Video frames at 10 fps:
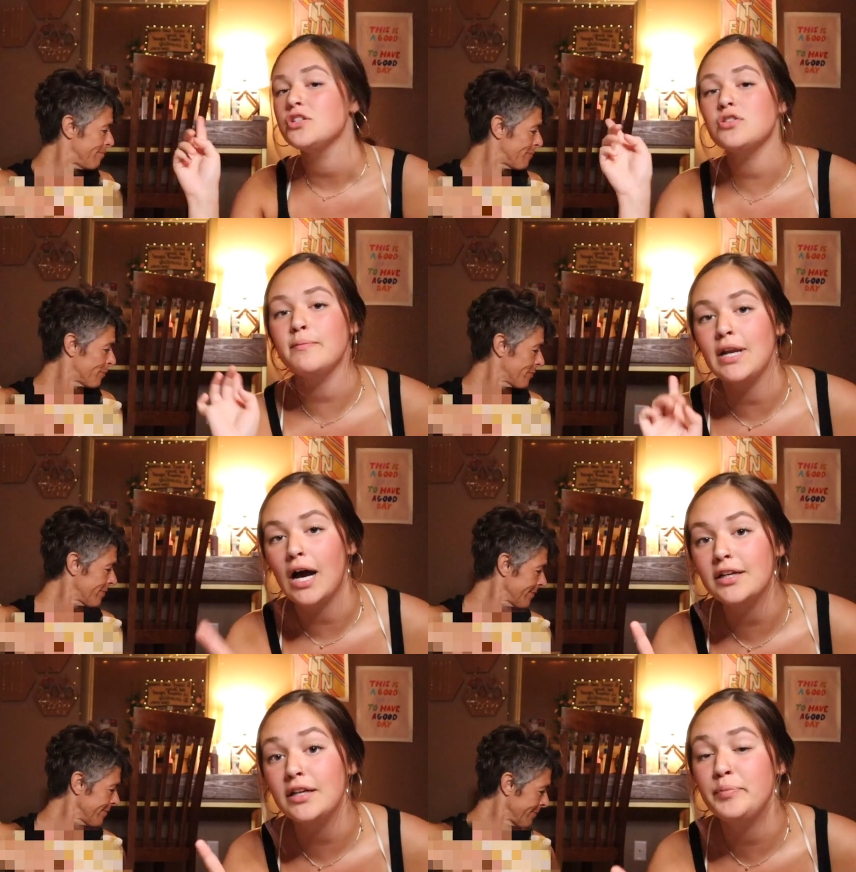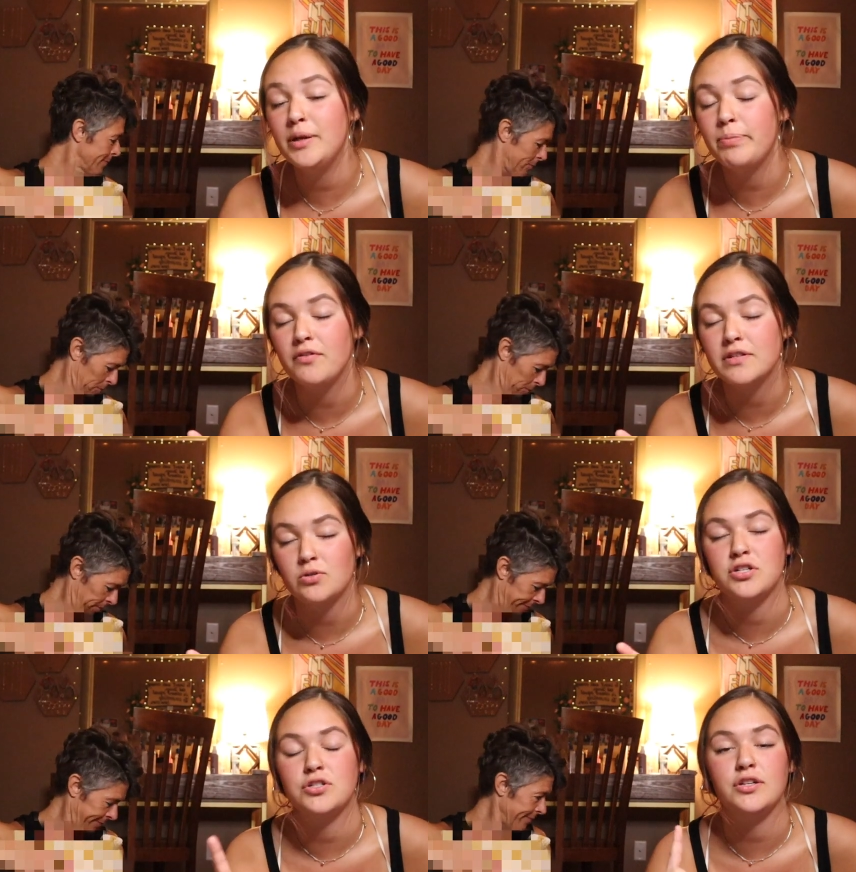Speaker 1: so I'm not going to bleep out this
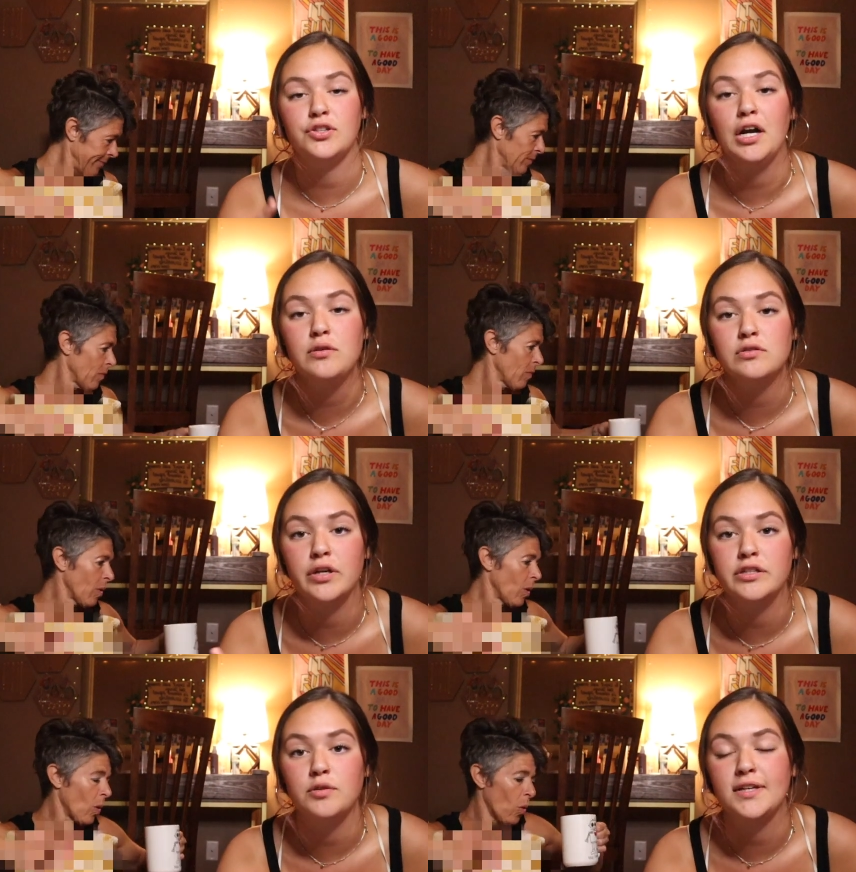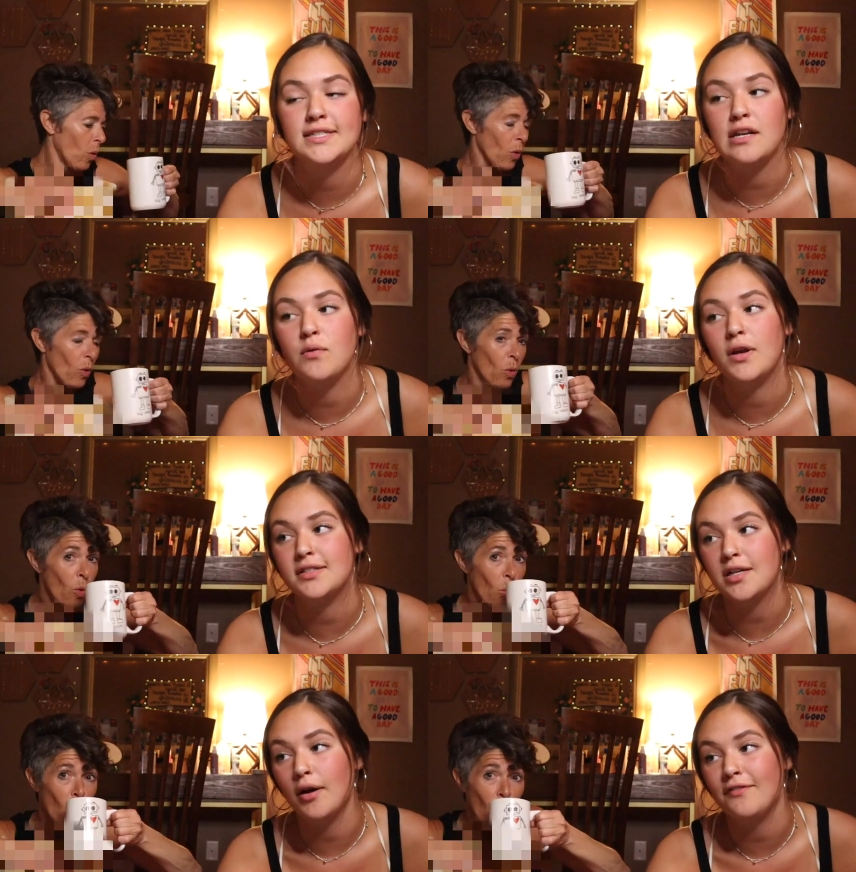question. I thought I was going to because I didn't want it
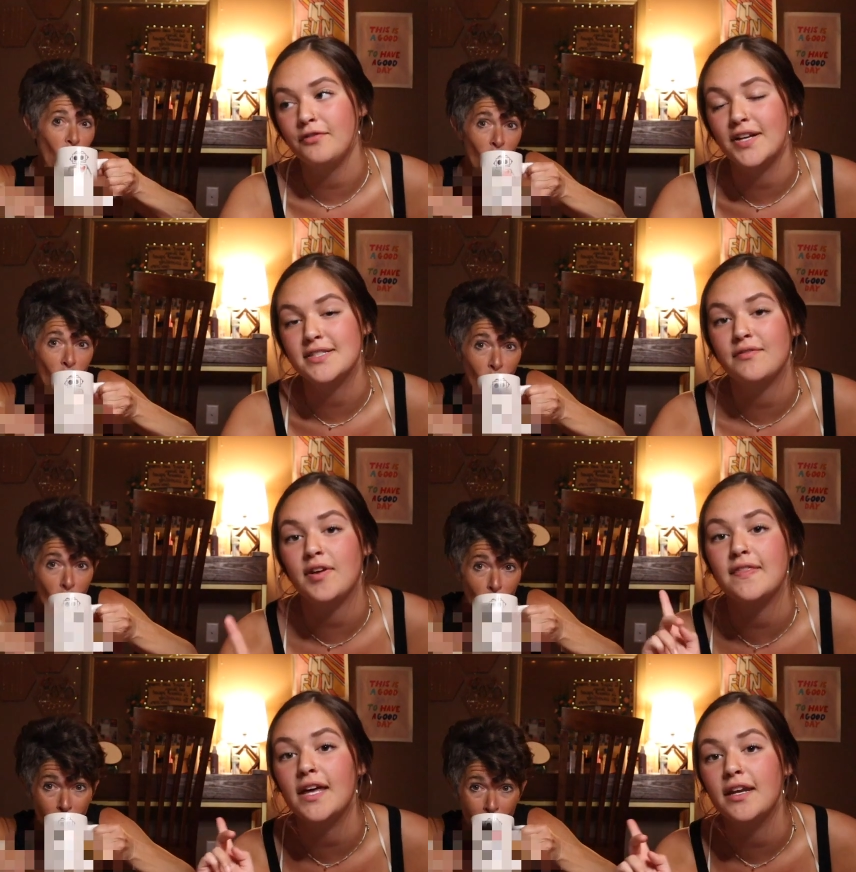to come off offensive. And